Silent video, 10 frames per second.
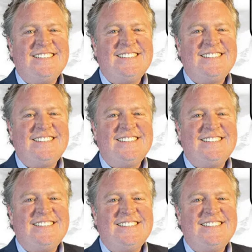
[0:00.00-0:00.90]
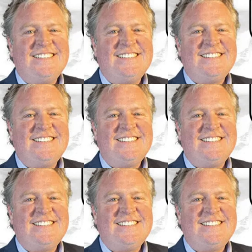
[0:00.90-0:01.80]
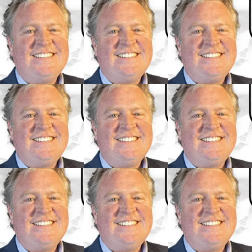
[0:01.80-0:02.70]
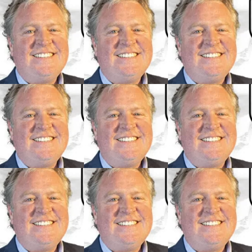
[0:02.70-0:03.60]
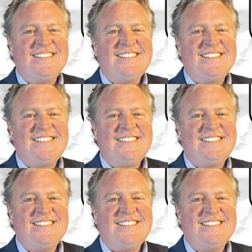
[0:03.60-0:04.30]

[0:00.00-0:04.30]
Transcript: The face doesn't move, so there is nothing to read.